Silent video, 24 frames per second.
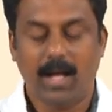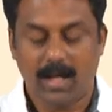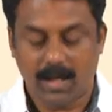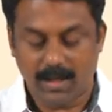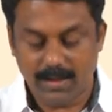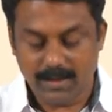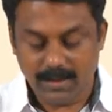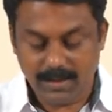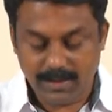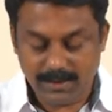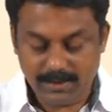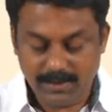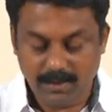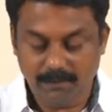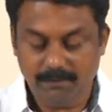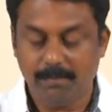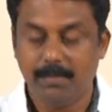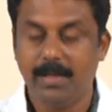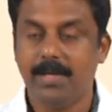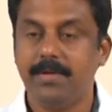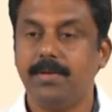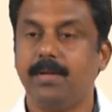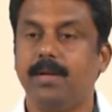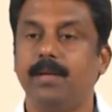And these
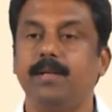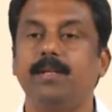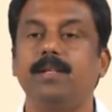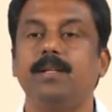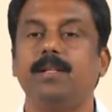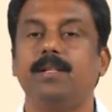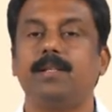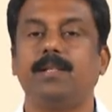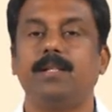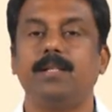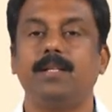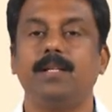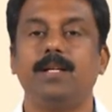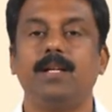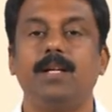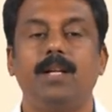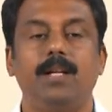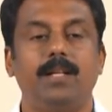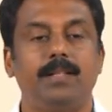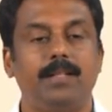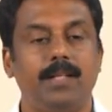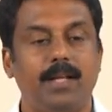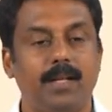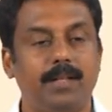information
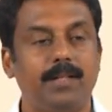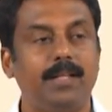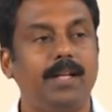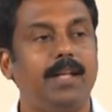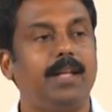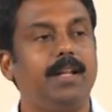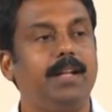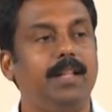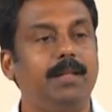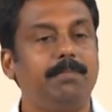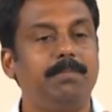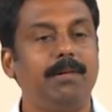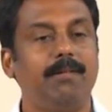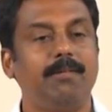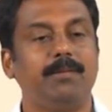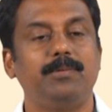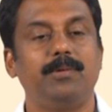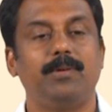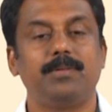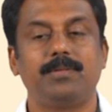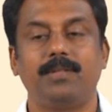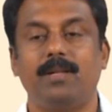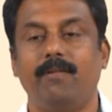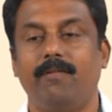they are there in the power
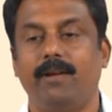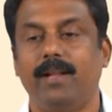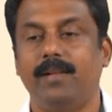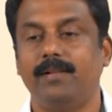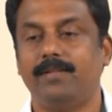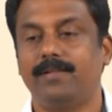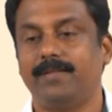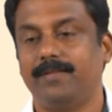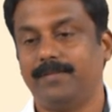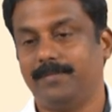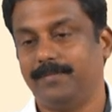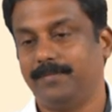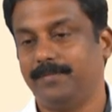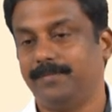source nowadays.